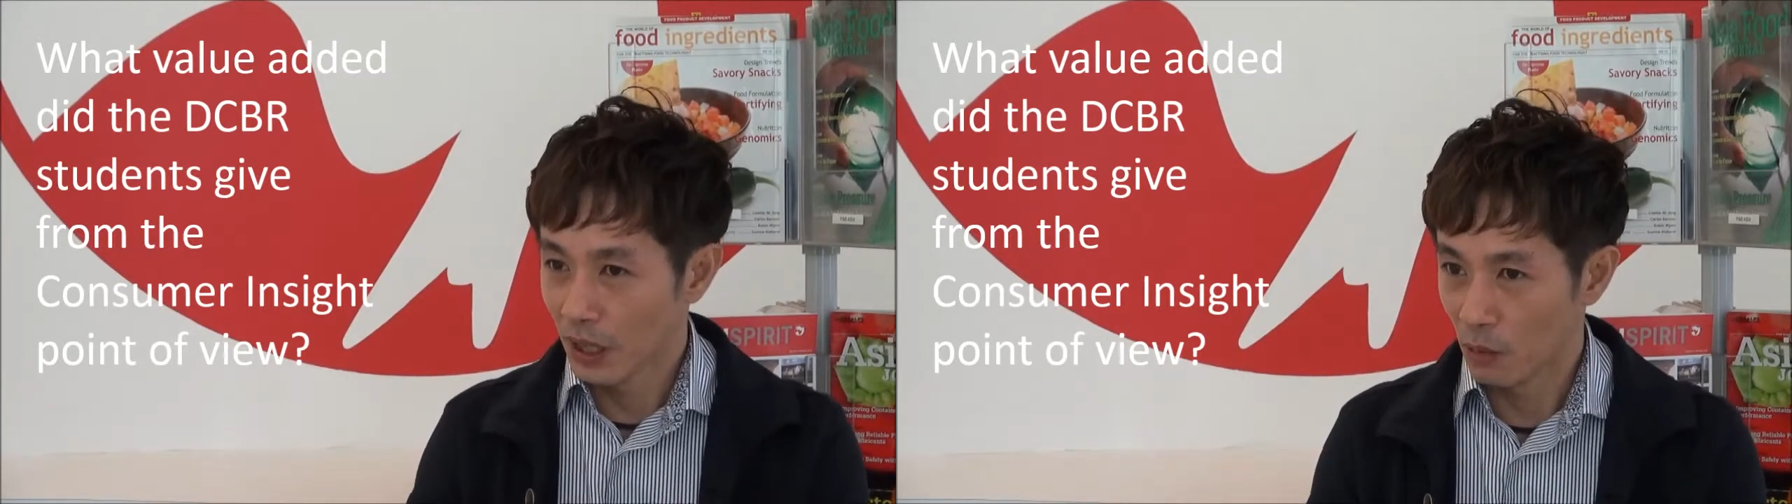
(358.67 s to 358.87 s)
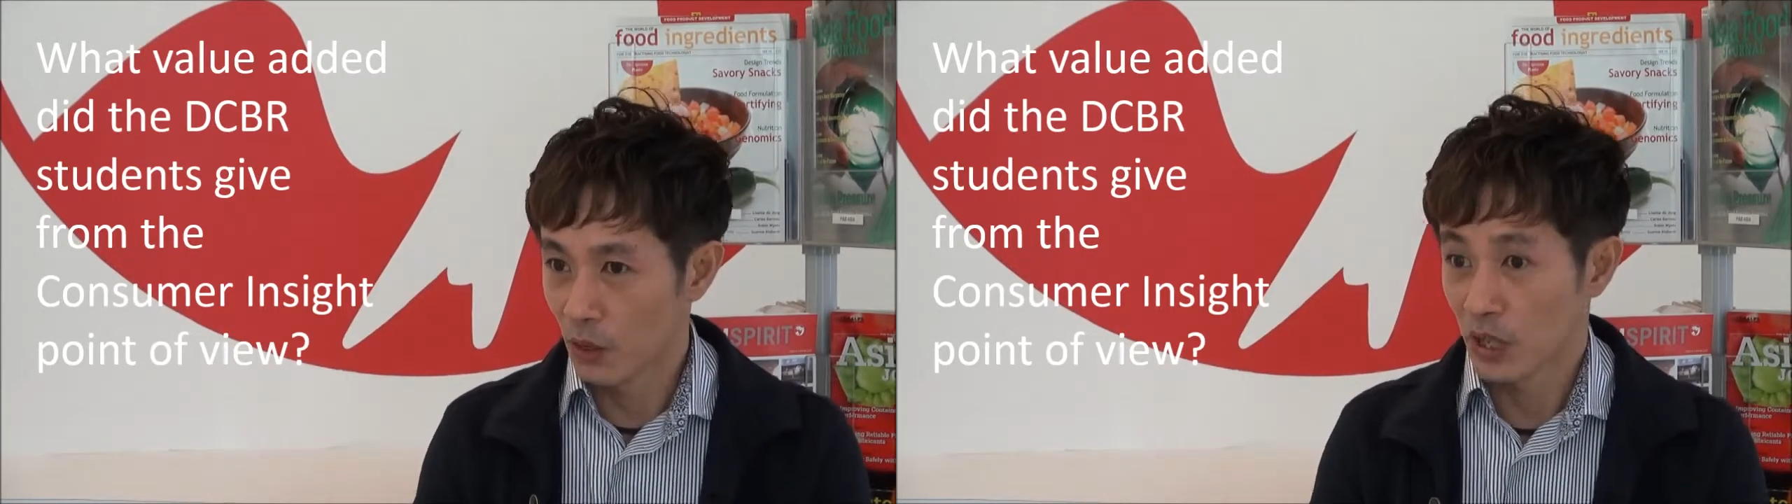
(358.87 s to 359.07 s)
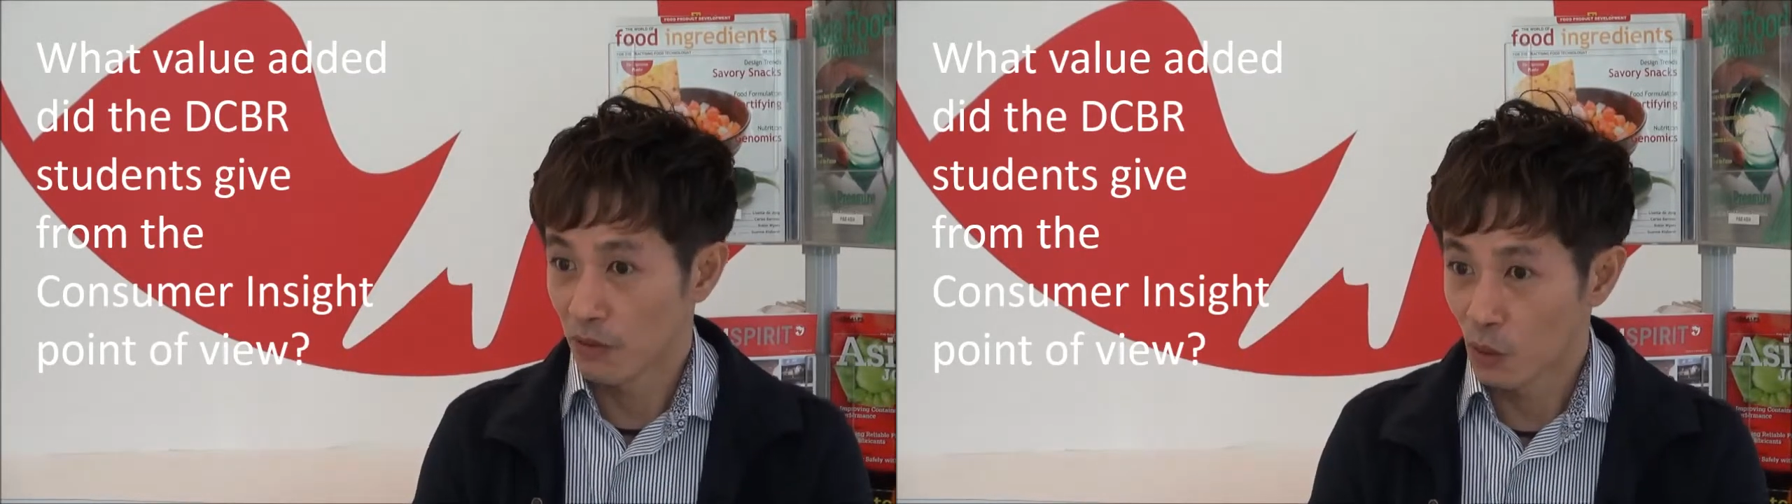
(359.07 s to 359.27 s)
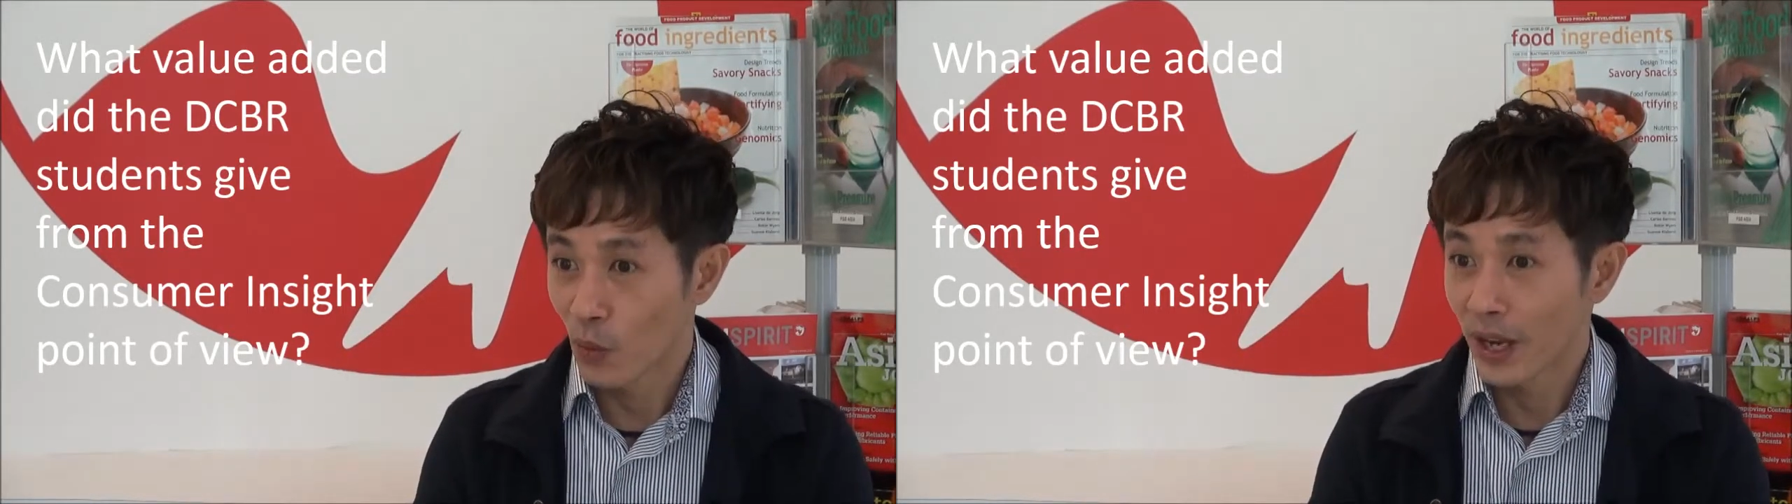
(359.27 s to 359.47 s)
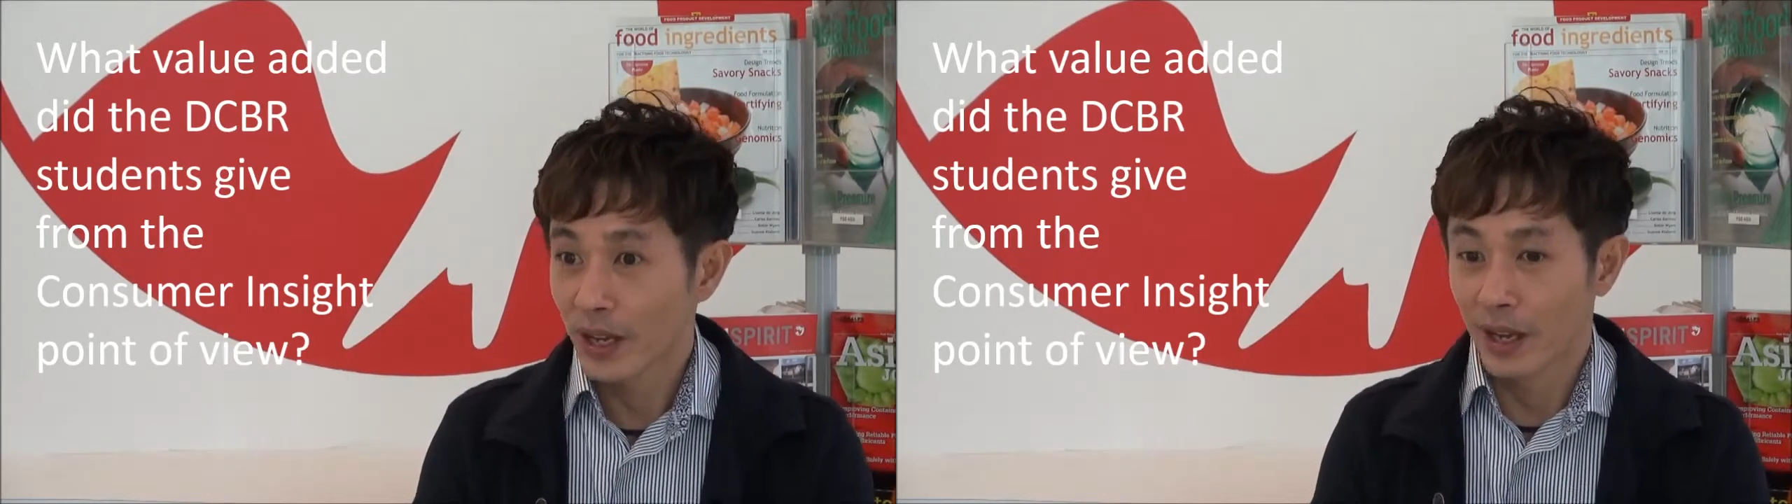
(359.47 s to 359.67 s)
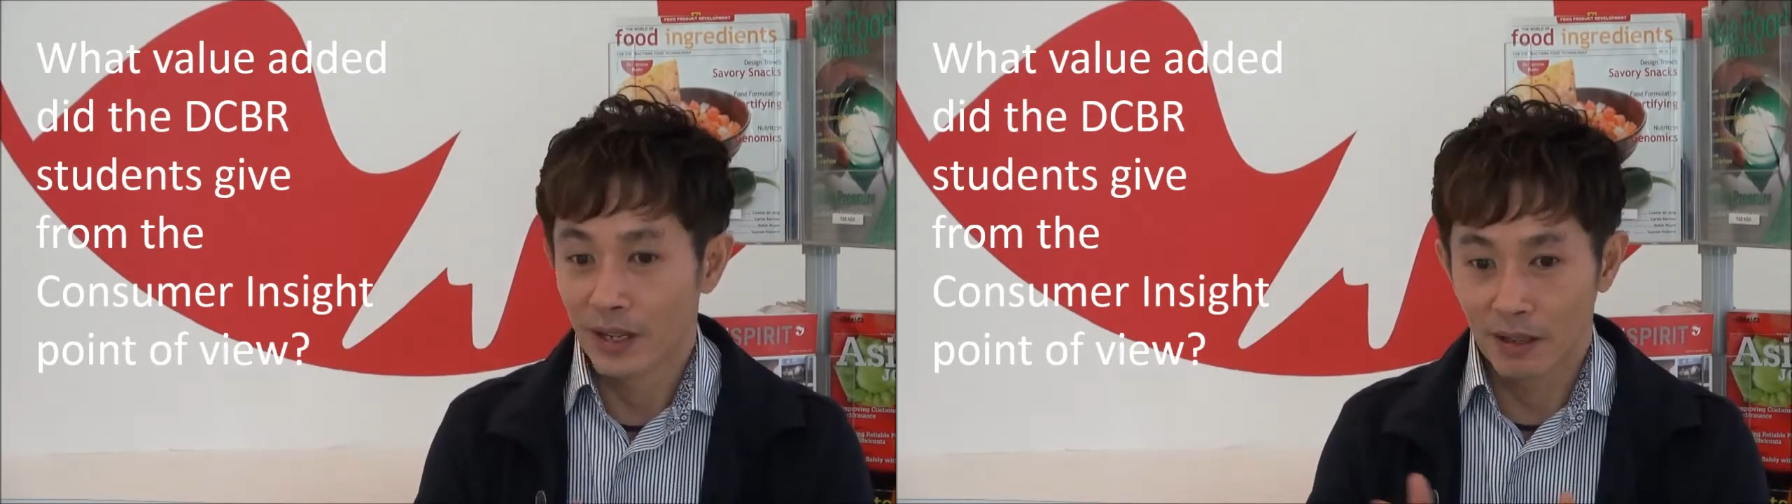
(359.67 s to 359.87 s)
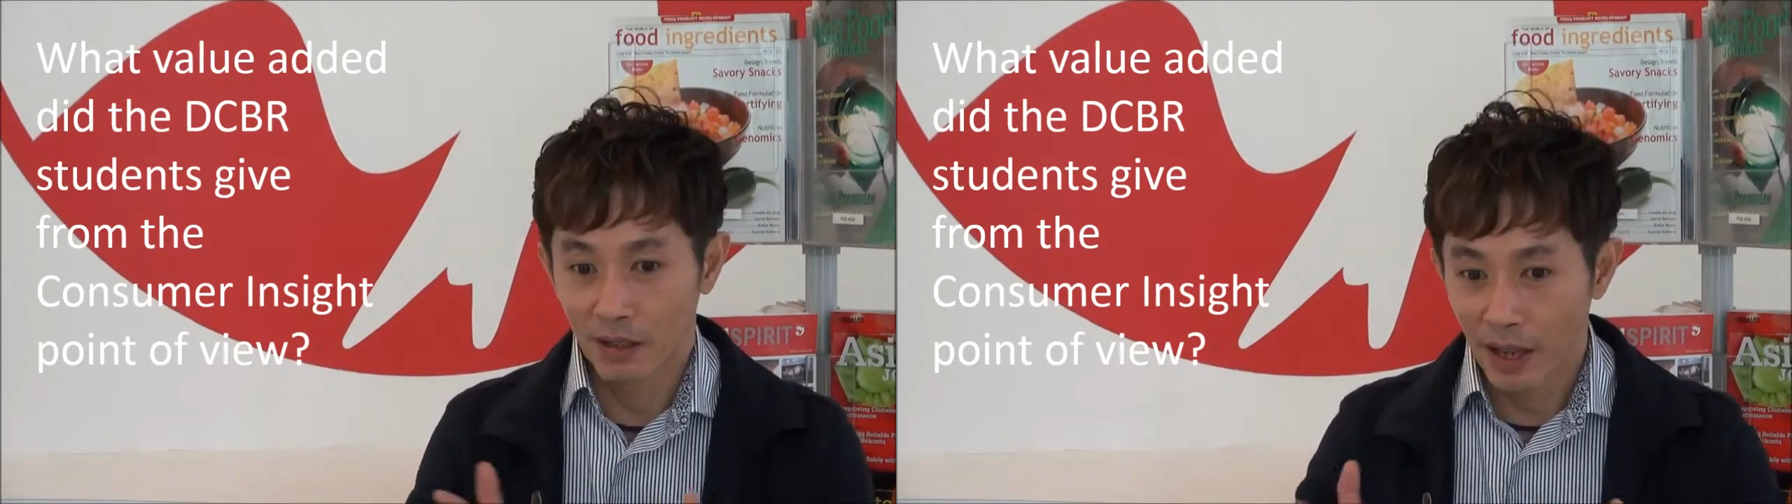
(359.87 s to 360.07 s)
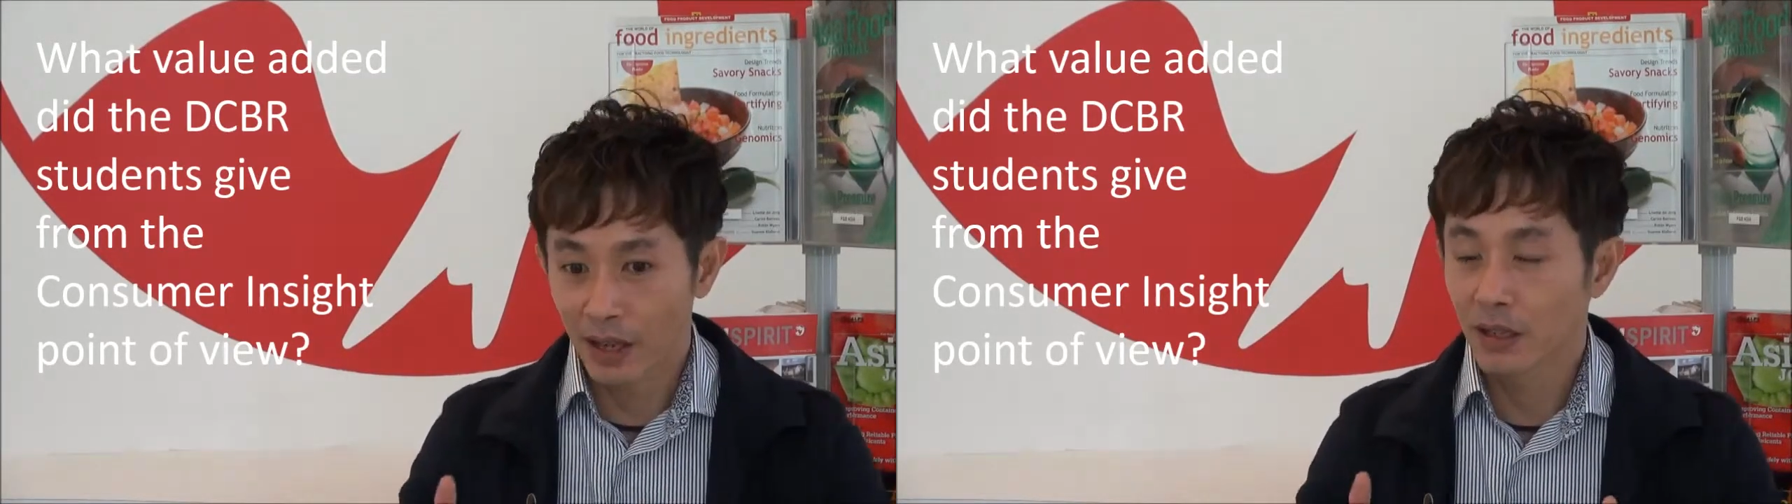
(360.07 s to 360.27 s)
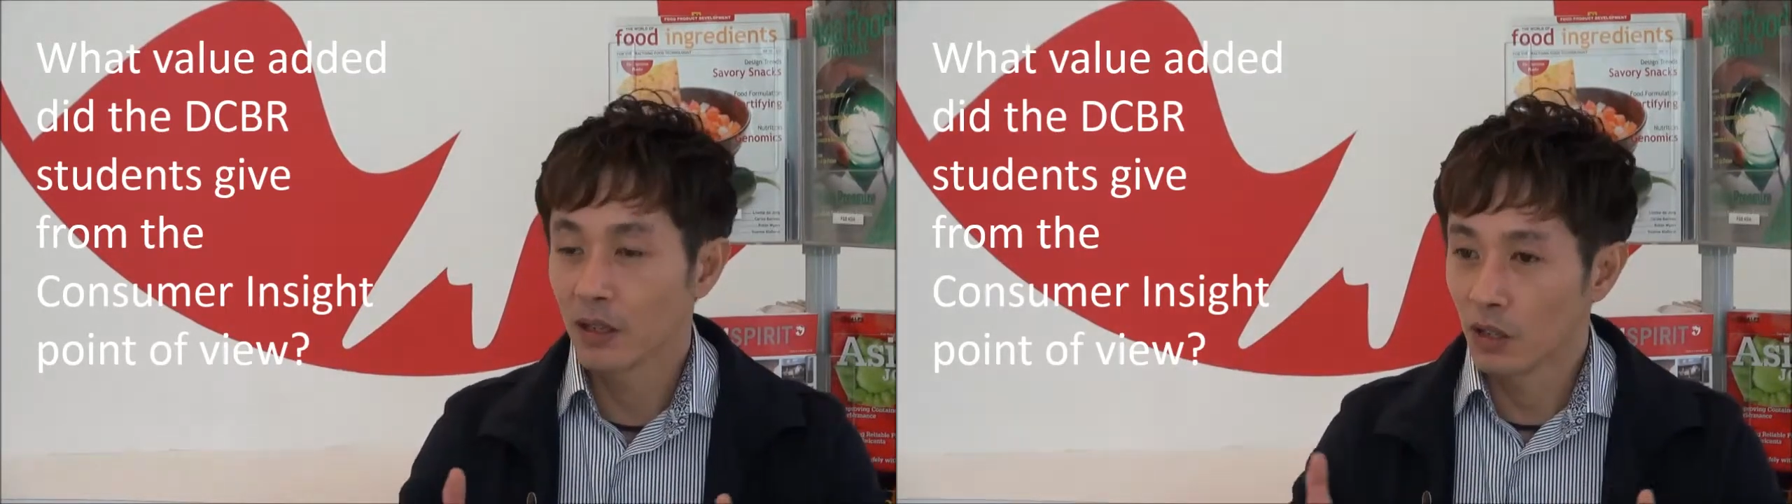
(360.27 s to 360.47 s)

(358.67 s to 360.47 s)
in whichever way, and then